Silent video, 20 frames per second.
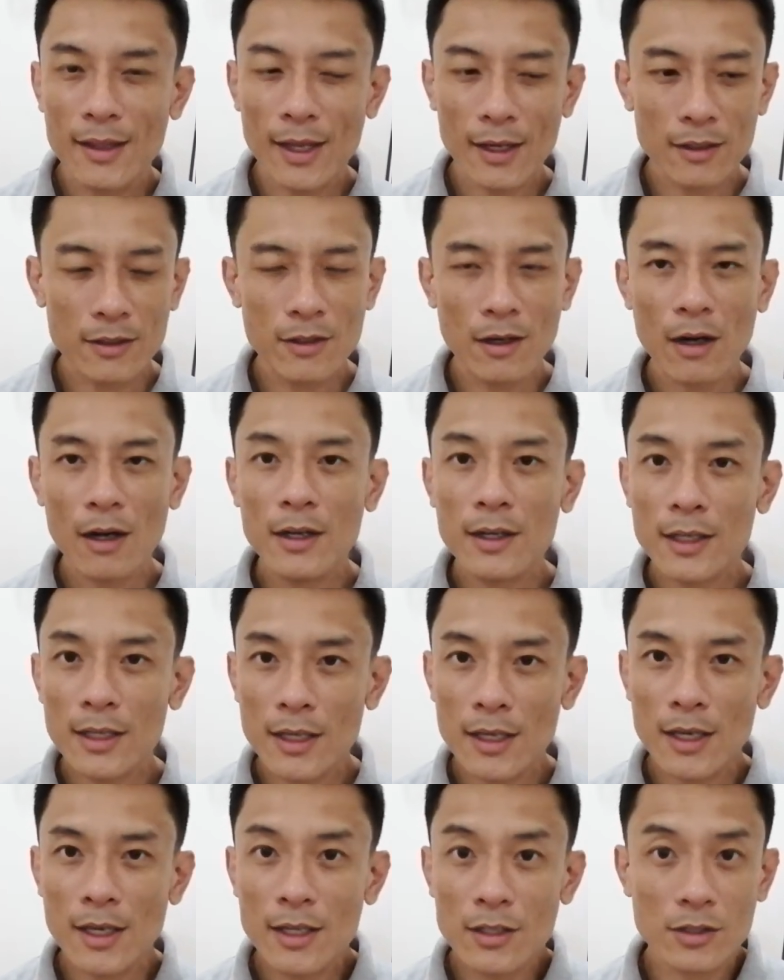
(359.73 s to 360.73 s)
That God
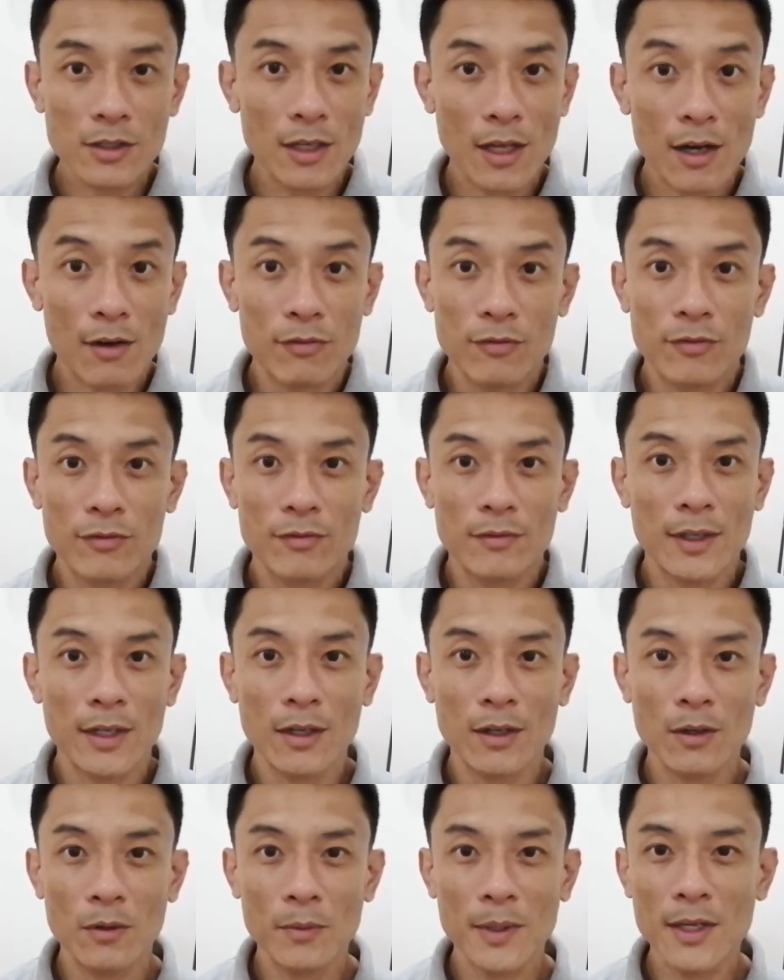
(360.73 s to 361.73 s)
is love.
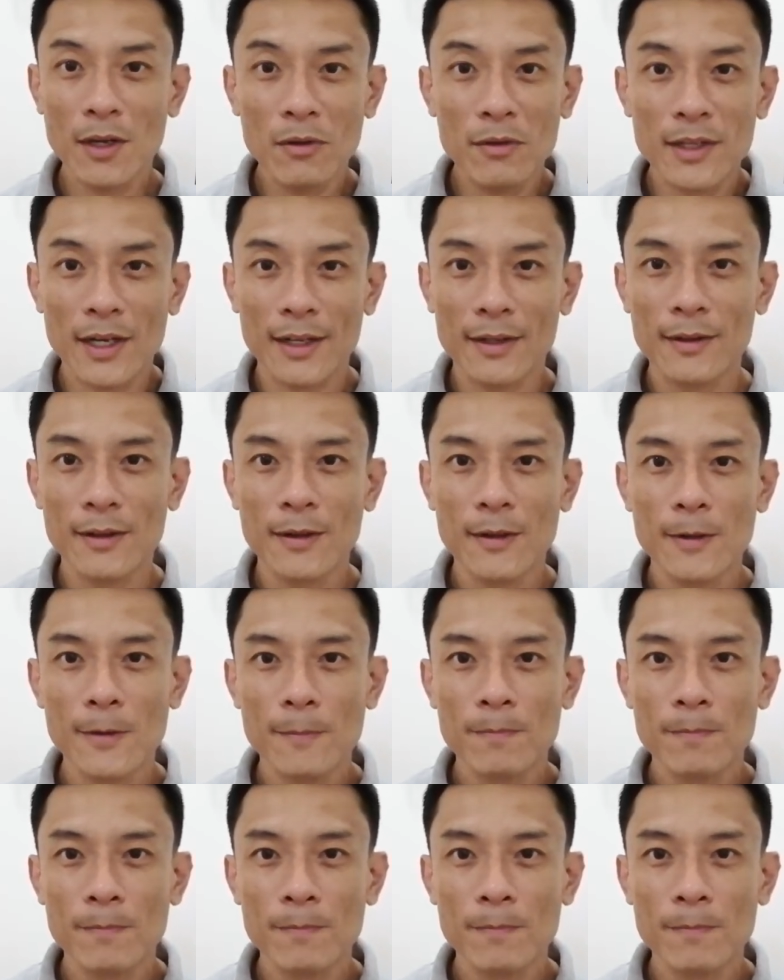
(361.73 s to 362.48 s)
We know that.